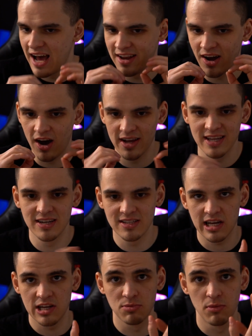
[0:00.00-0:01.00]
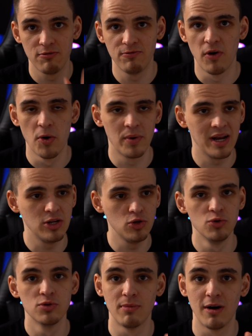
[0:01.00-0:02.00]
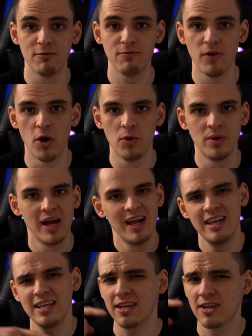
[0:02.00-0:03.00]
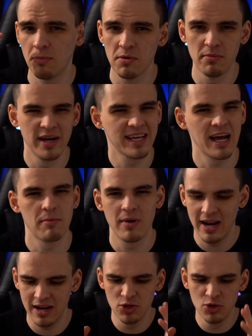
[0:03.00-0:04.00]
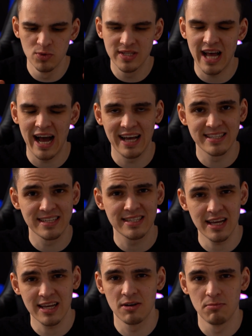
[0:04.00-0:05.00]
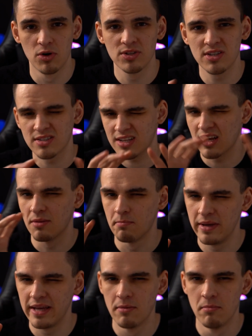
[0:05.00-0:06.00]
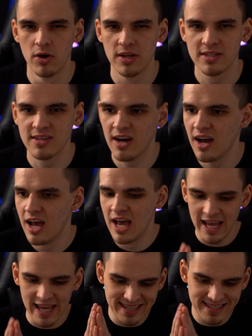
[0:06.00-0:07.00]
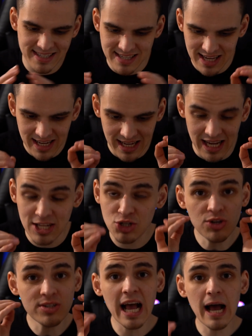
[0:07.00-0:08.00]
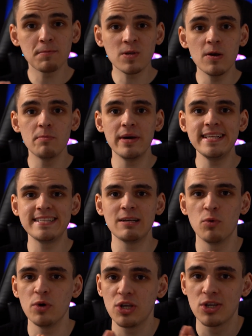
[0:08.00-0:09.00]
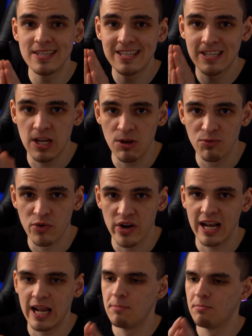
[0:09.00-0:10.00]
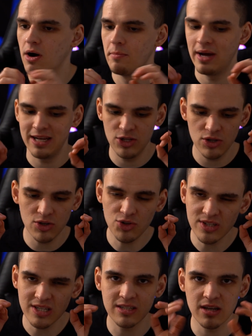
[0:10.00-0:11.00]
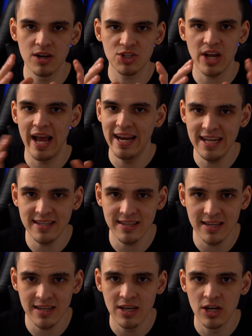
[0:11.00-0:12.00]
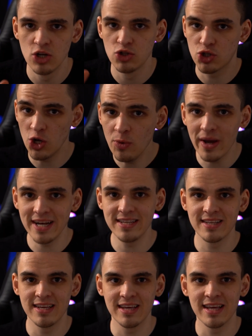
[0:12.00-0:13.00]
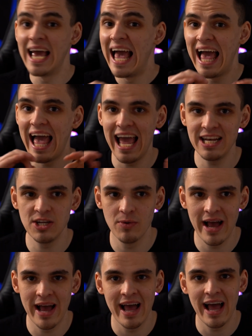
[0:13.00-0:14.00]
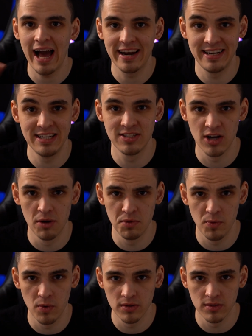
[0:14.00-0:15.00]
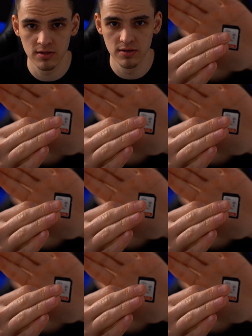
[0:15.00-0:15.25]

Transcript: and I can attach my phone and use my phone, link it up in my camera and use that as a second monitor. It's like a bigger monitor. It's just absolutely amazing what you can achieve with a clamp arm, and you can just attach anything to anything, anywhere, at any time you want.